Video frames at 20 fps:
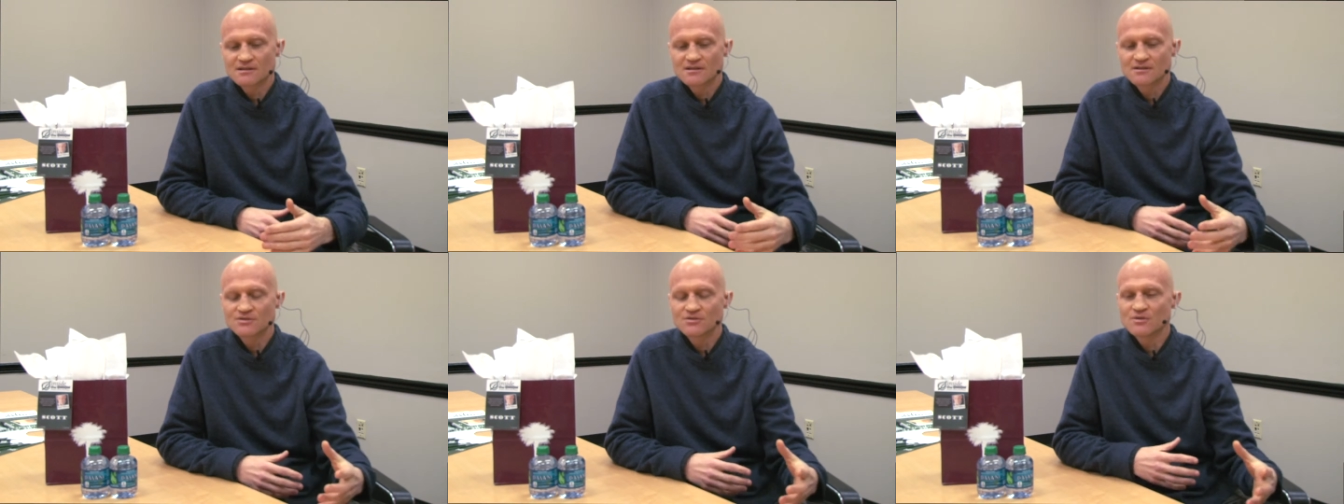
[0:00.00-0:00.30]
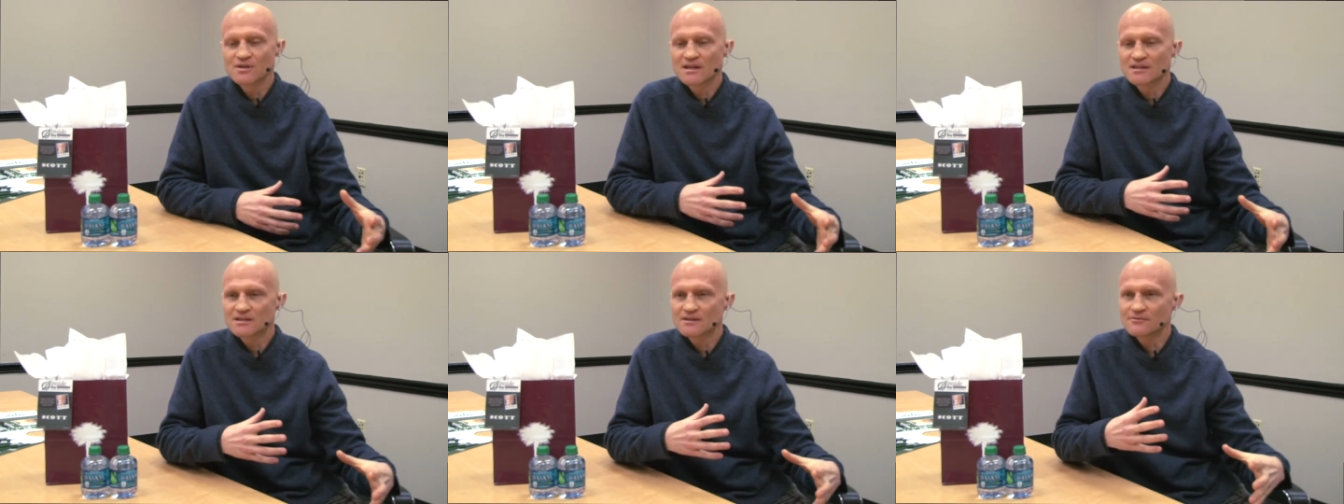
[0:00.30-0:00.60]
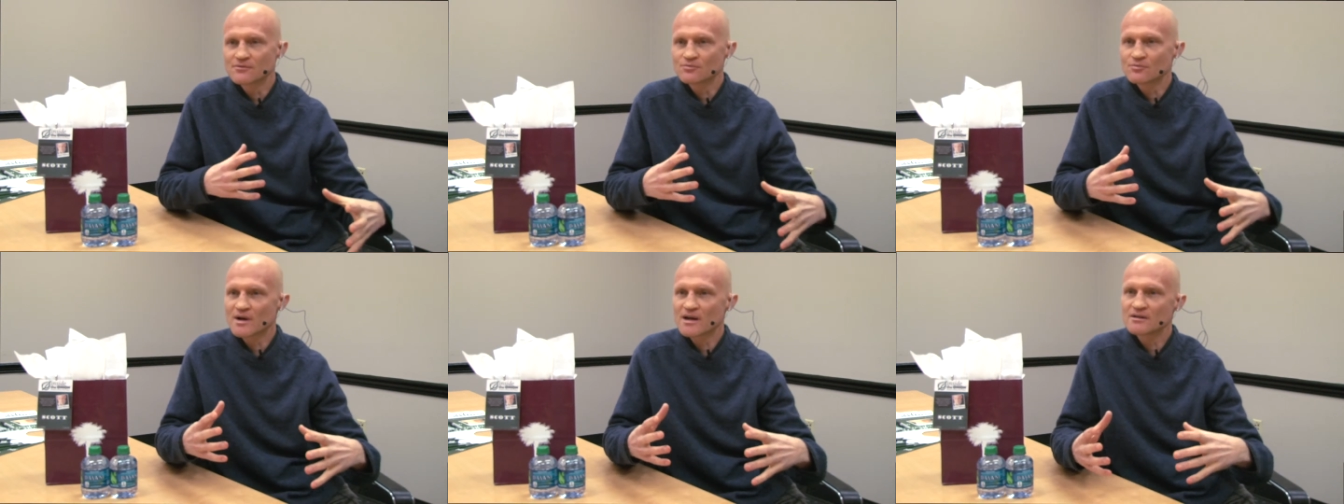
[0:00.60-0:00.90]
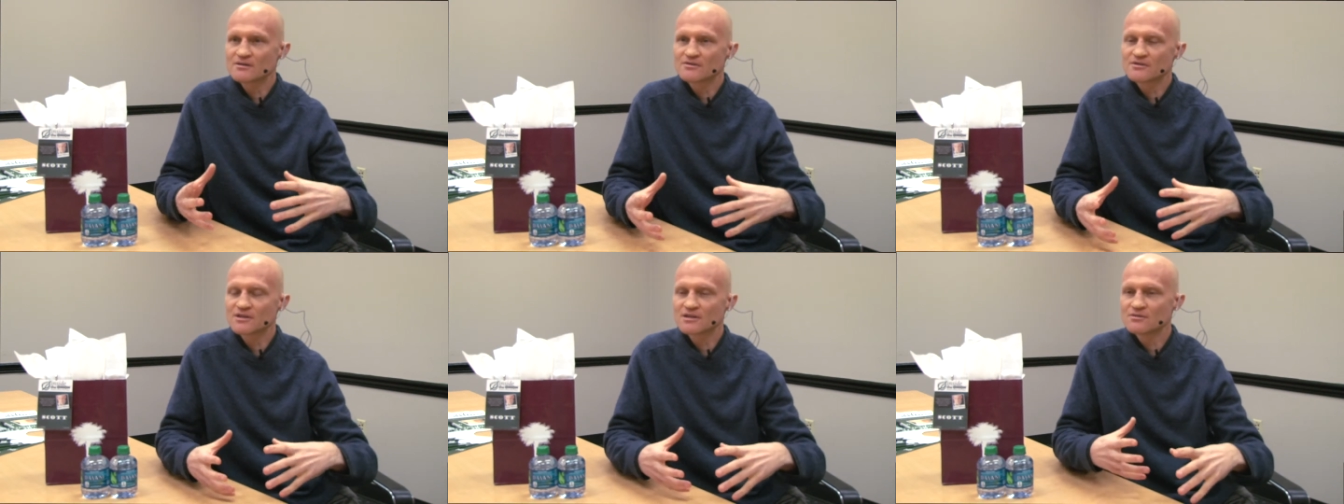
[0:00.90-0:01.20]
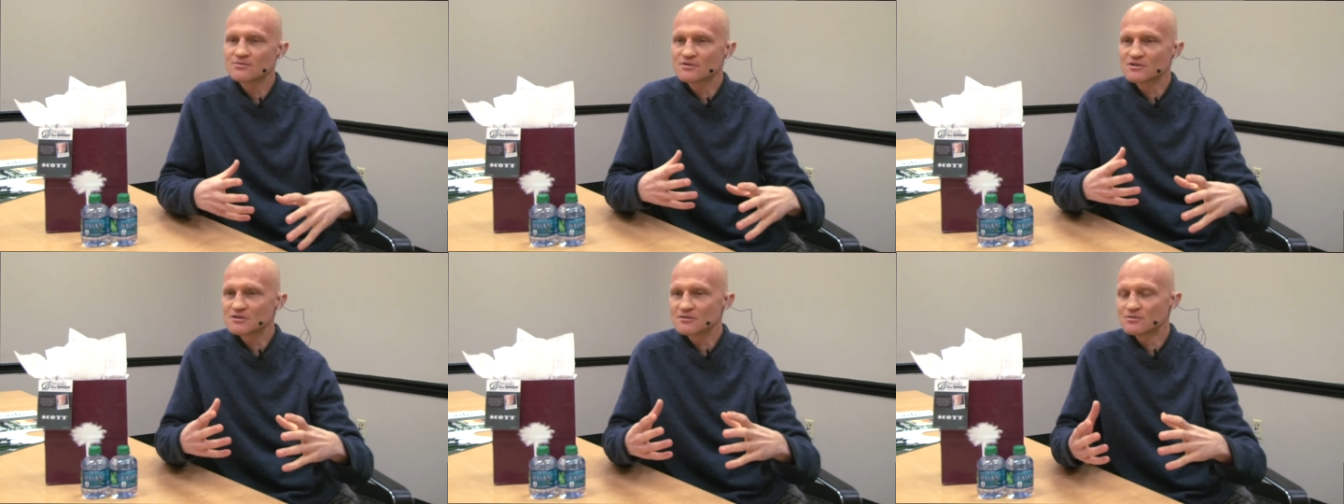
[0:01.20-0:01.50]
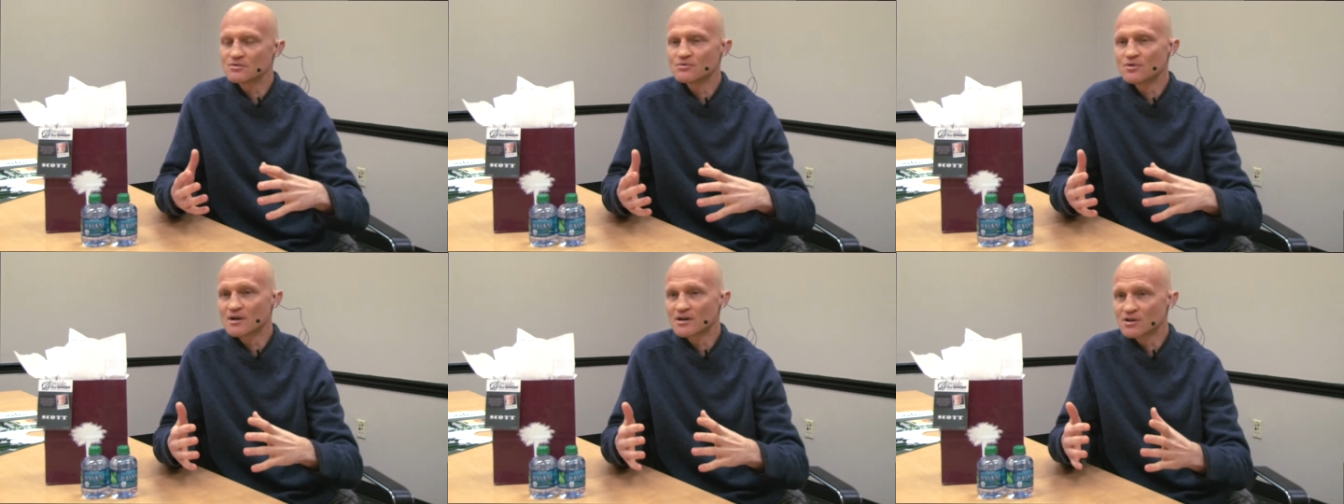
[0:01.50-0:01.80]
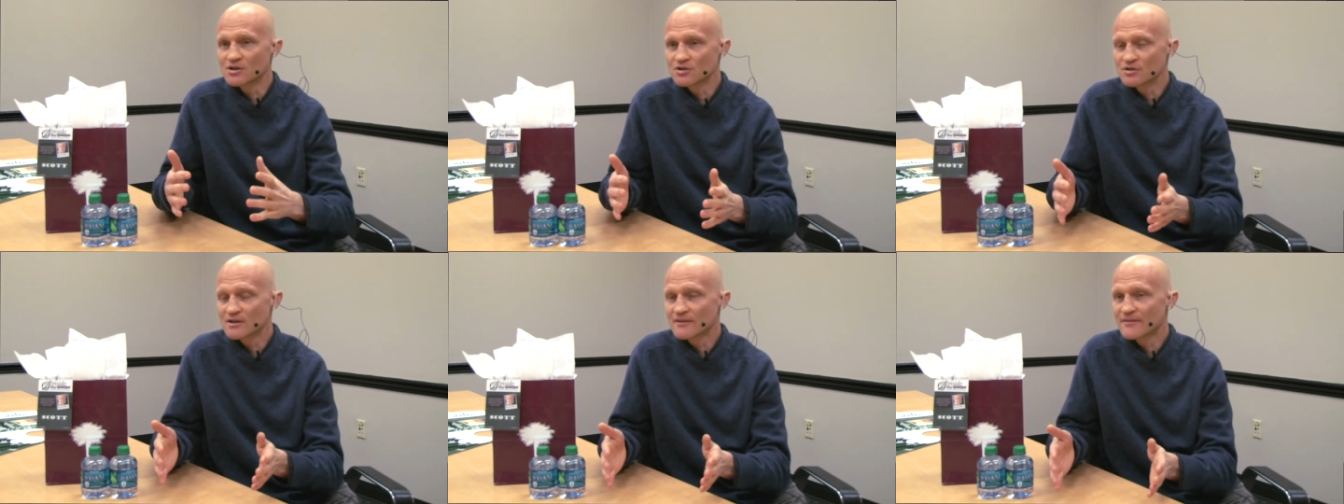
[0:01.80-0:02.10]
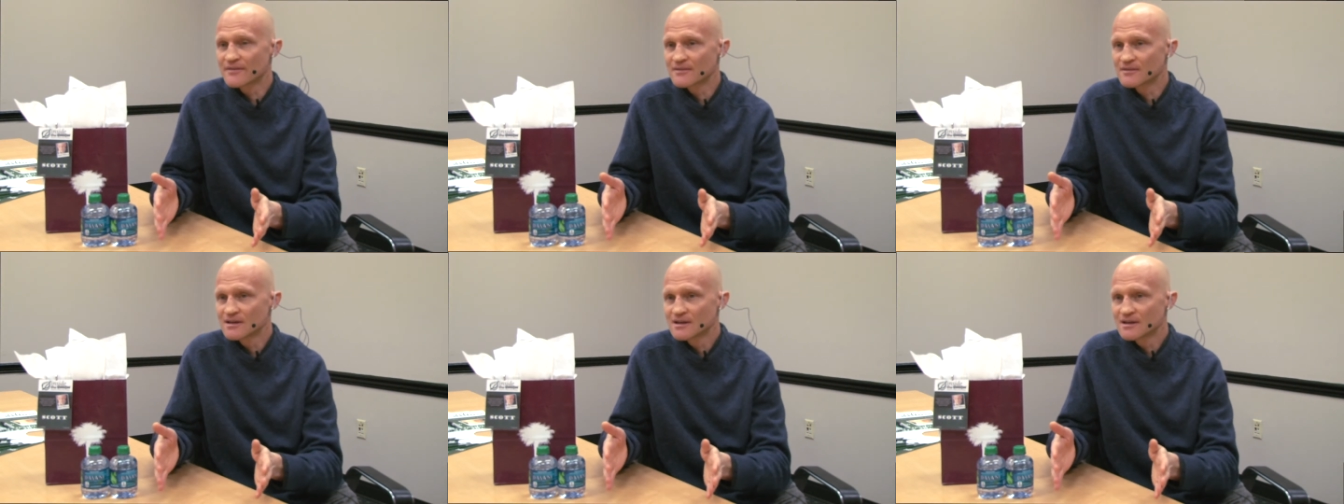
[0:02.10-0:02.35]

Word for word: because you get different writers in who, who are good at